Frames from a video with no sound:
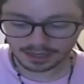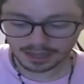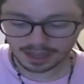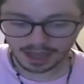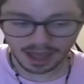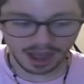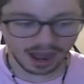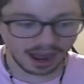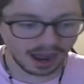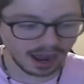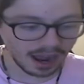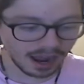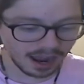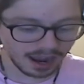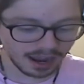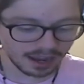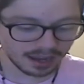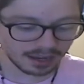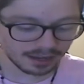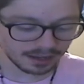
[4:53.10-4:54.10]

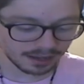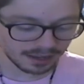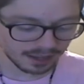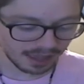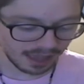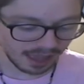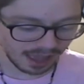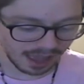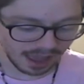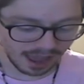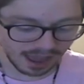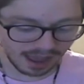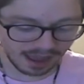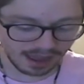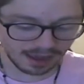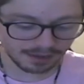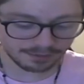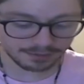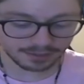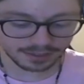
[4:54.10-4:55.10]
I
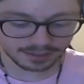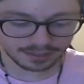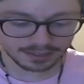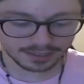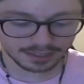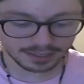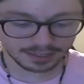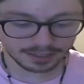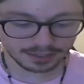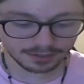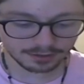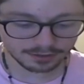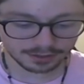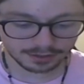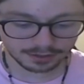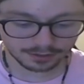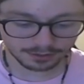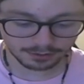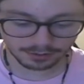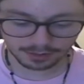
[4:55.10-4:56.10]
have continued
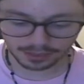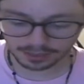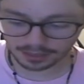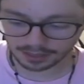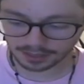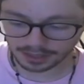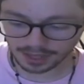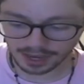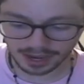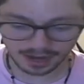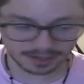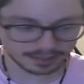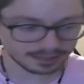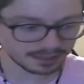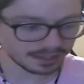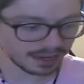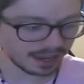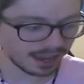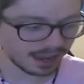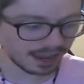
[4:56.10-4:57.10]
to collect,
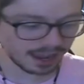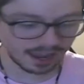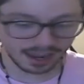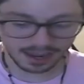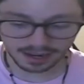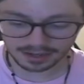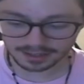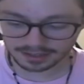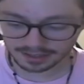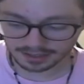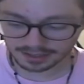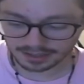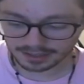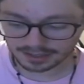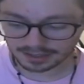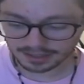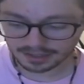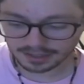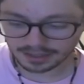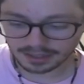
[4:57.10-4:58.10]
and
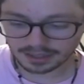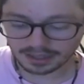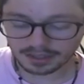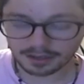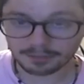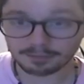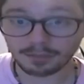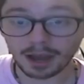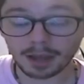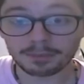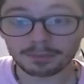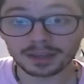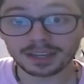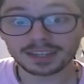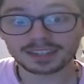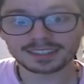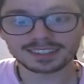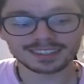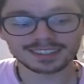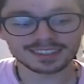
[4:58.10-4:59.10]
my
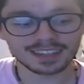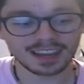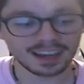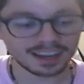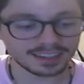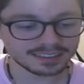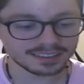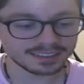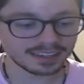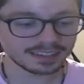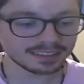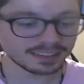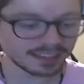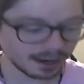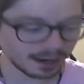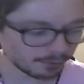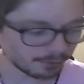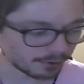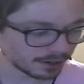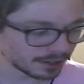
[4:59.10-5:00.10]
biggest season
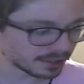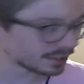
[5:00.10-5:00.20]
that I wanted to